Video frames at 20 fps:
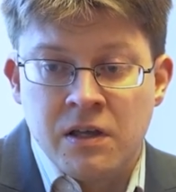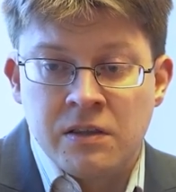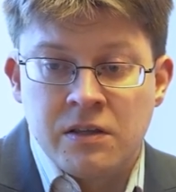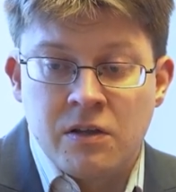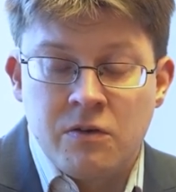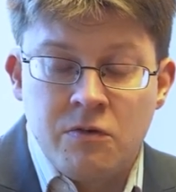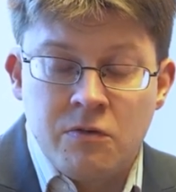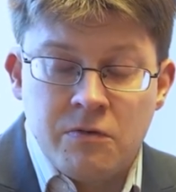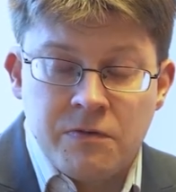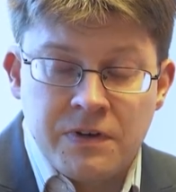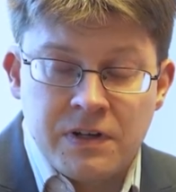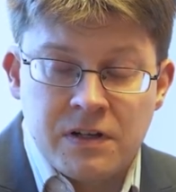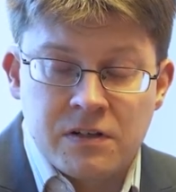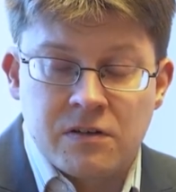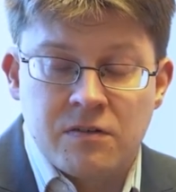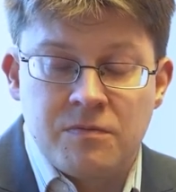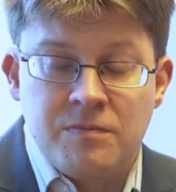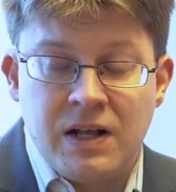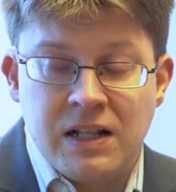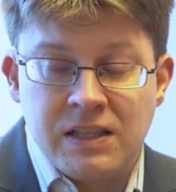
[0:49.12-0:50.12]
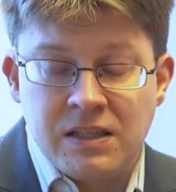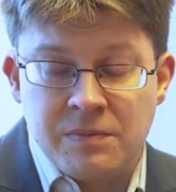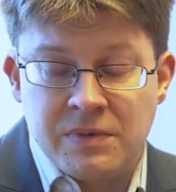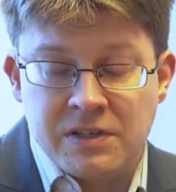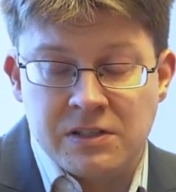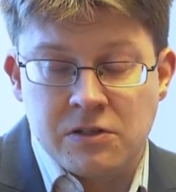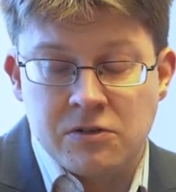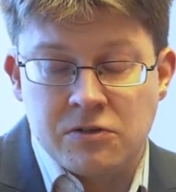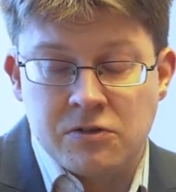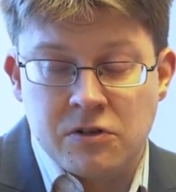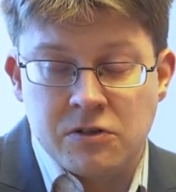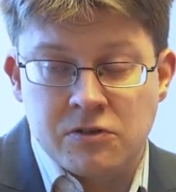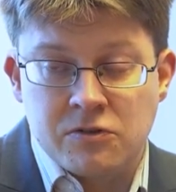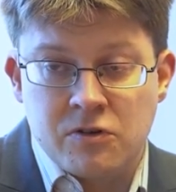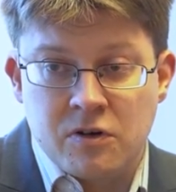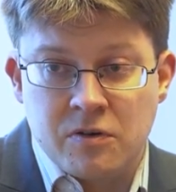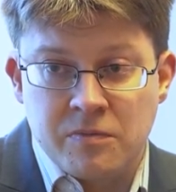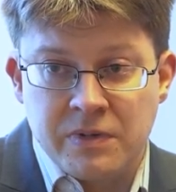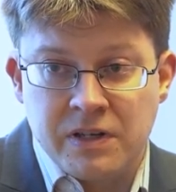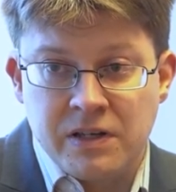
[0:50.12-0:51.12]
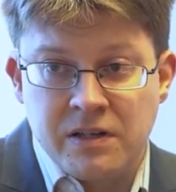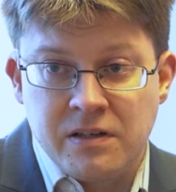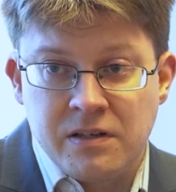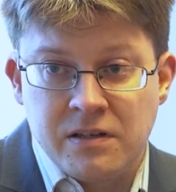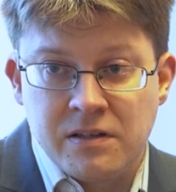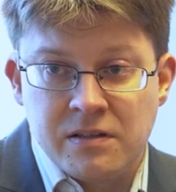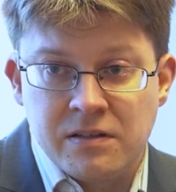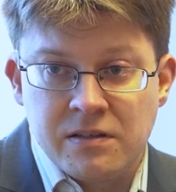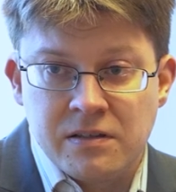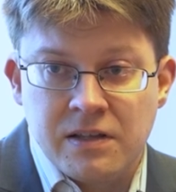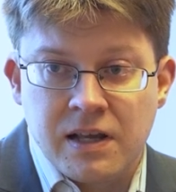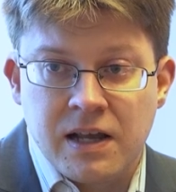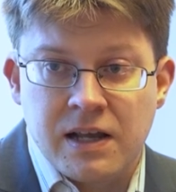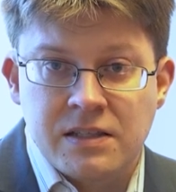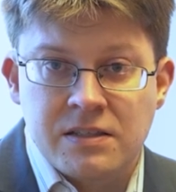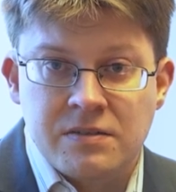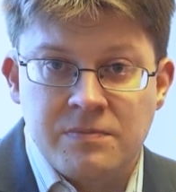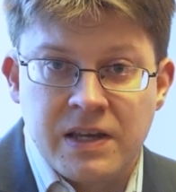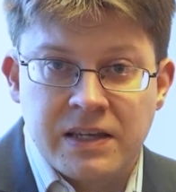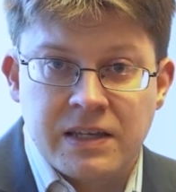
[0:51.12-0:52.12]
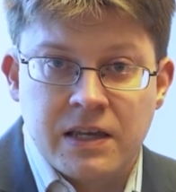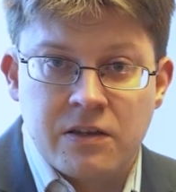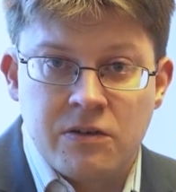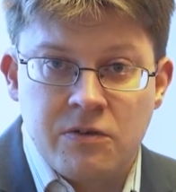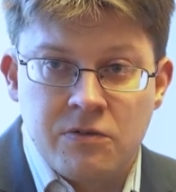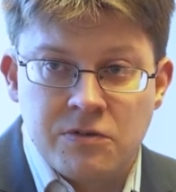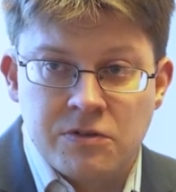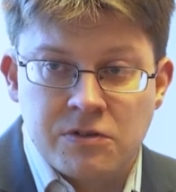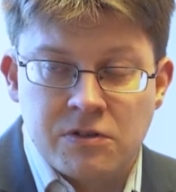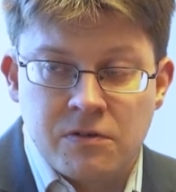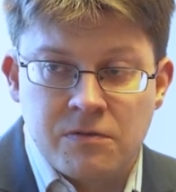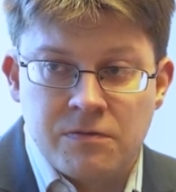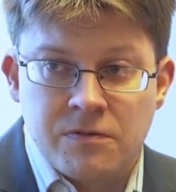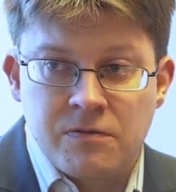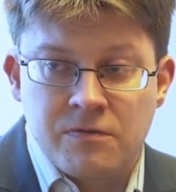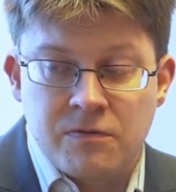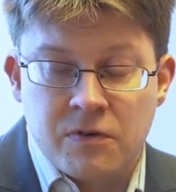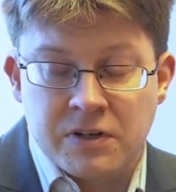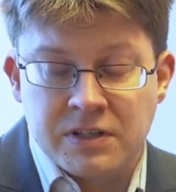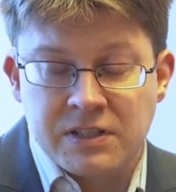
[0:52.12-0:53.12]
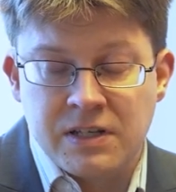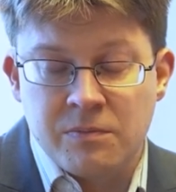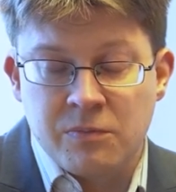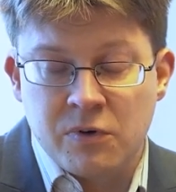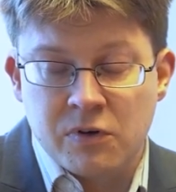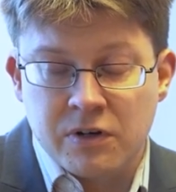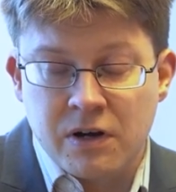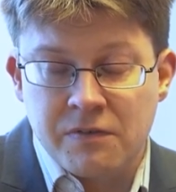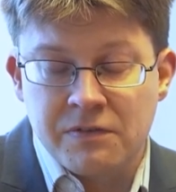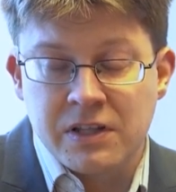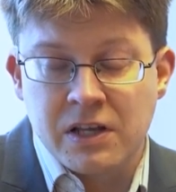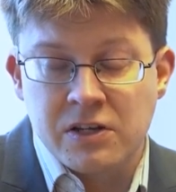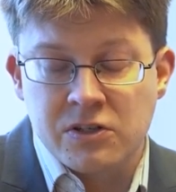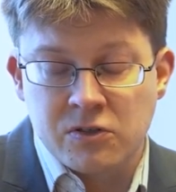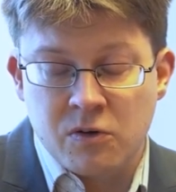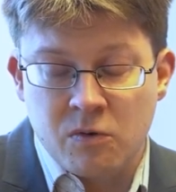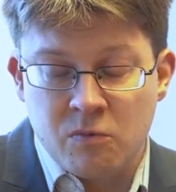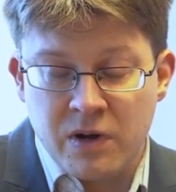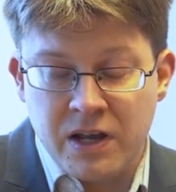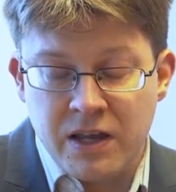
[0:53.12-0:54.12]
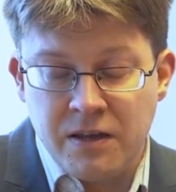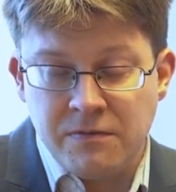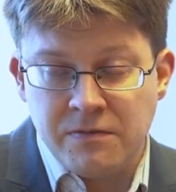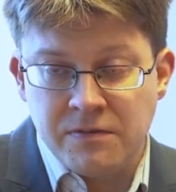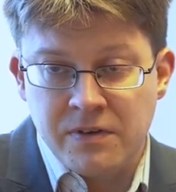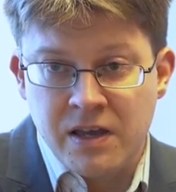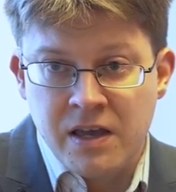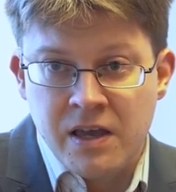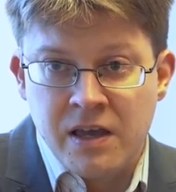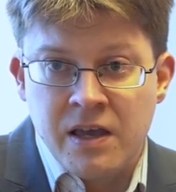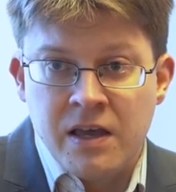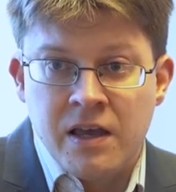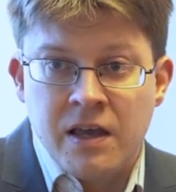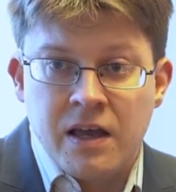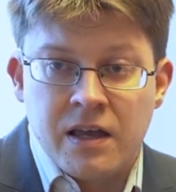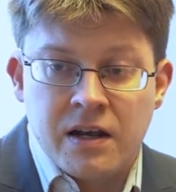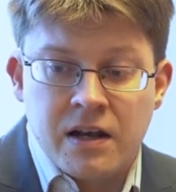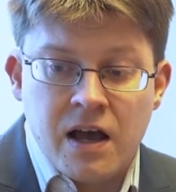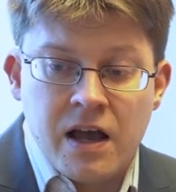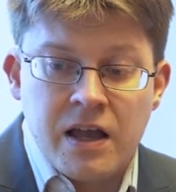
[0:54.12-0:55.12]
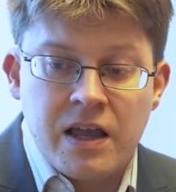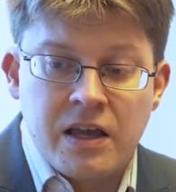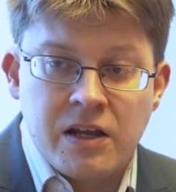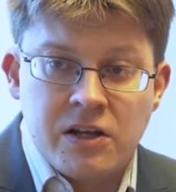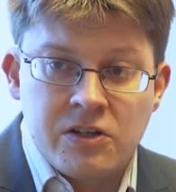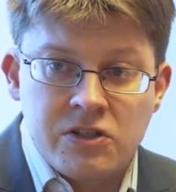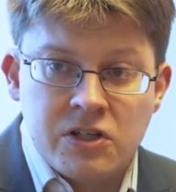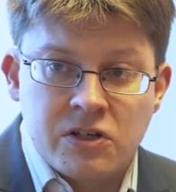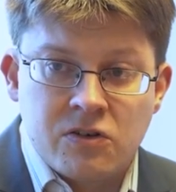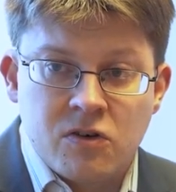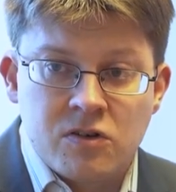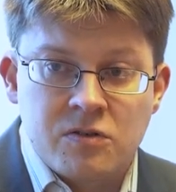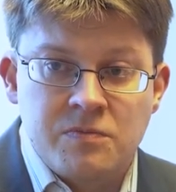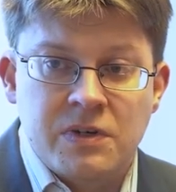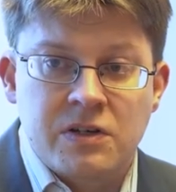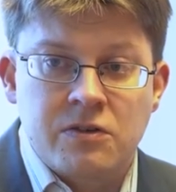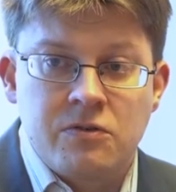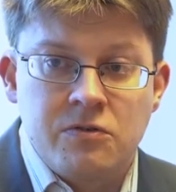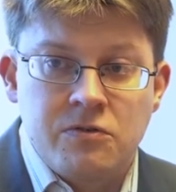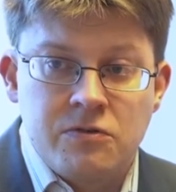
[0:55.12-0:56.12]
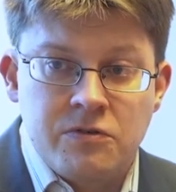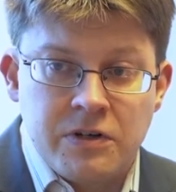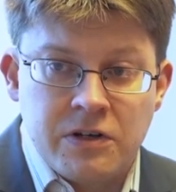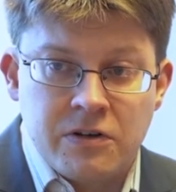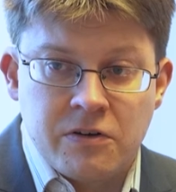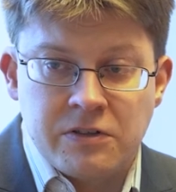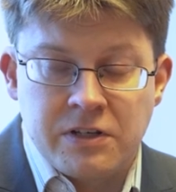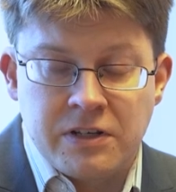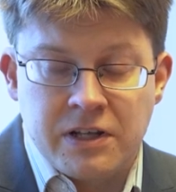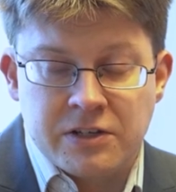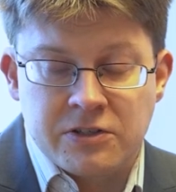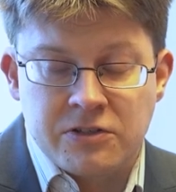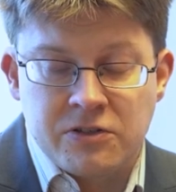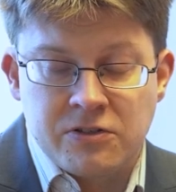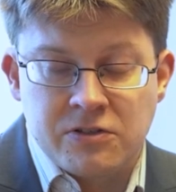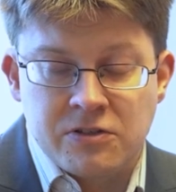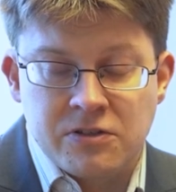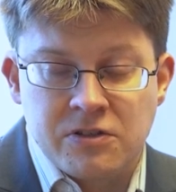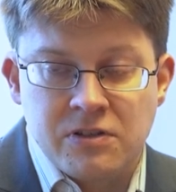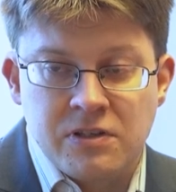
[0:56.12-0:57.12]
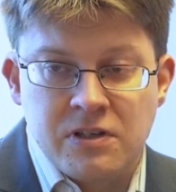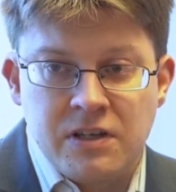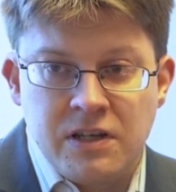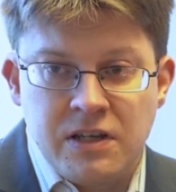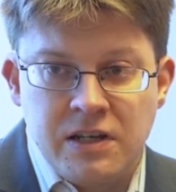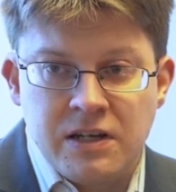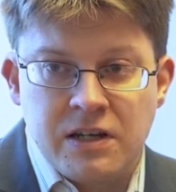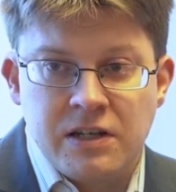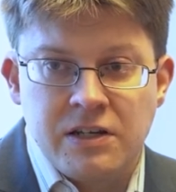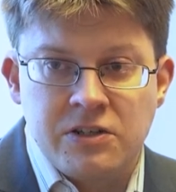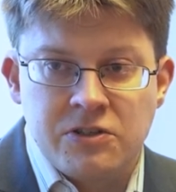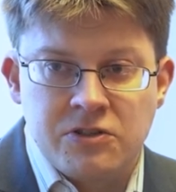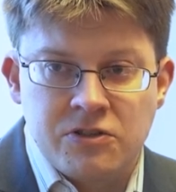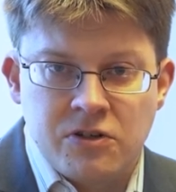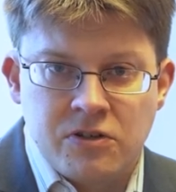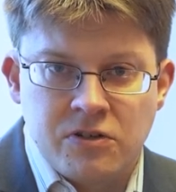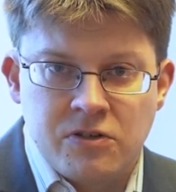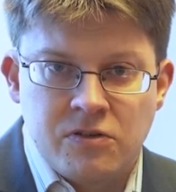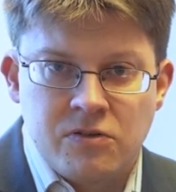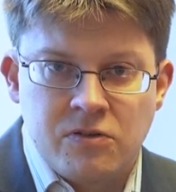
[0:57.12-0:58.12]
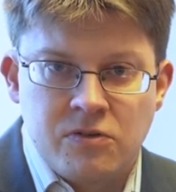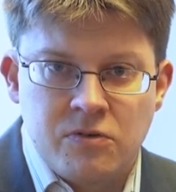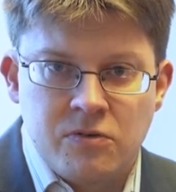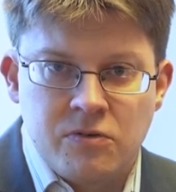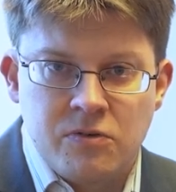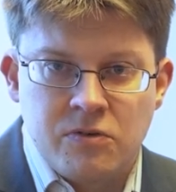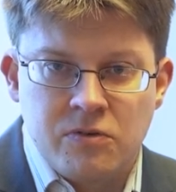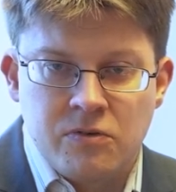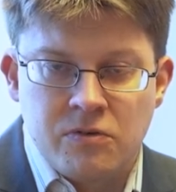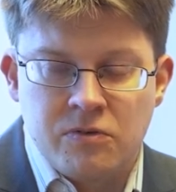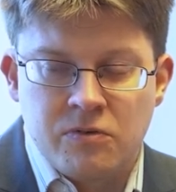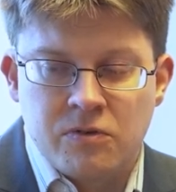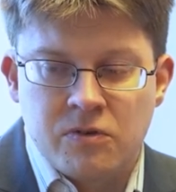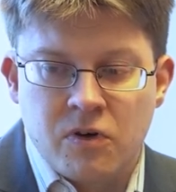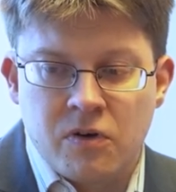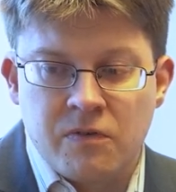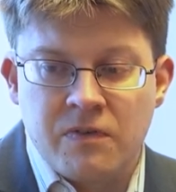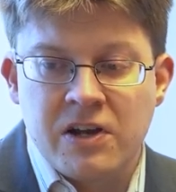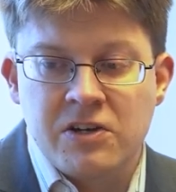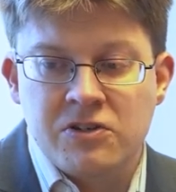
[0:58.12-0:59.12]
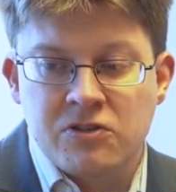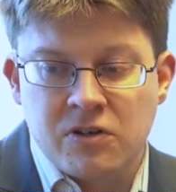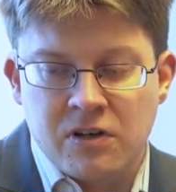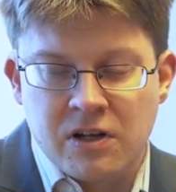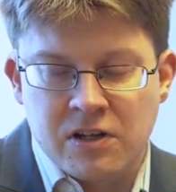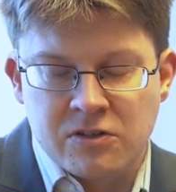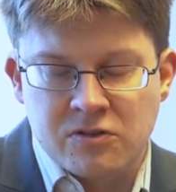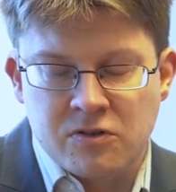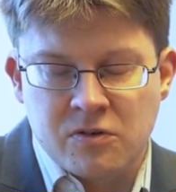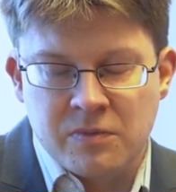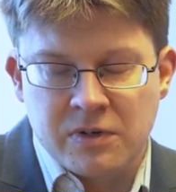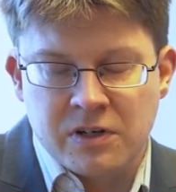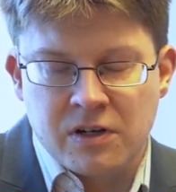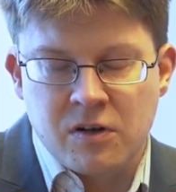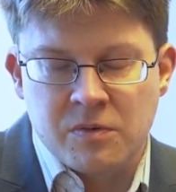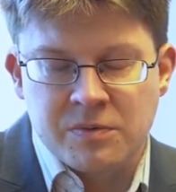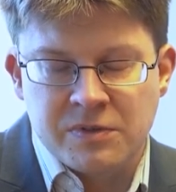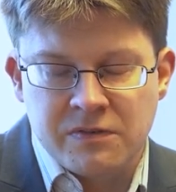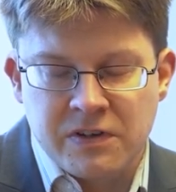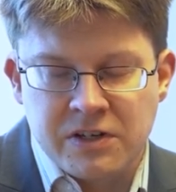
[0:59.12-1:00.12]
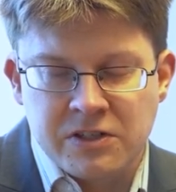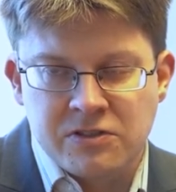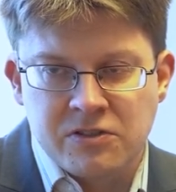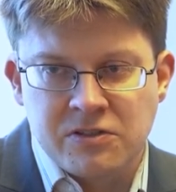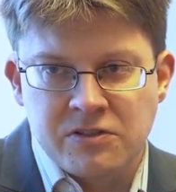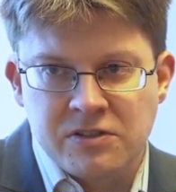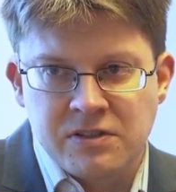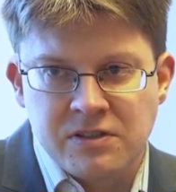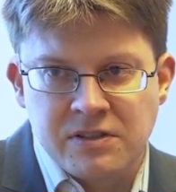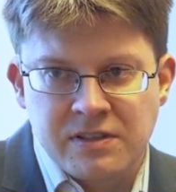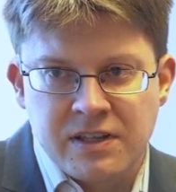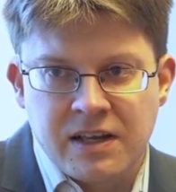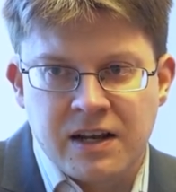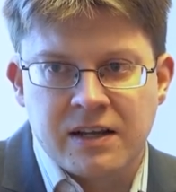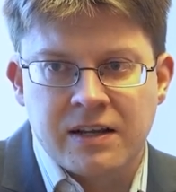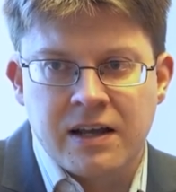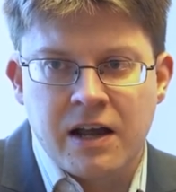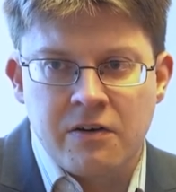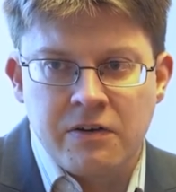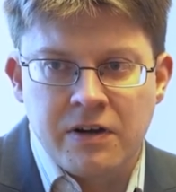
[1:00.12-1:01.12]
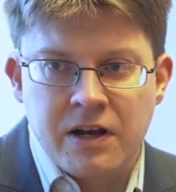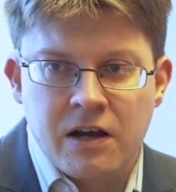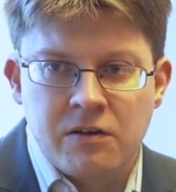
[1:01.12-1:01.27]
the new field of multi-messenger astronomy that's making use of, for example, gravitational wave and high-energy cosmic neutrino detections, in addition to conventional astronomical observations that are carried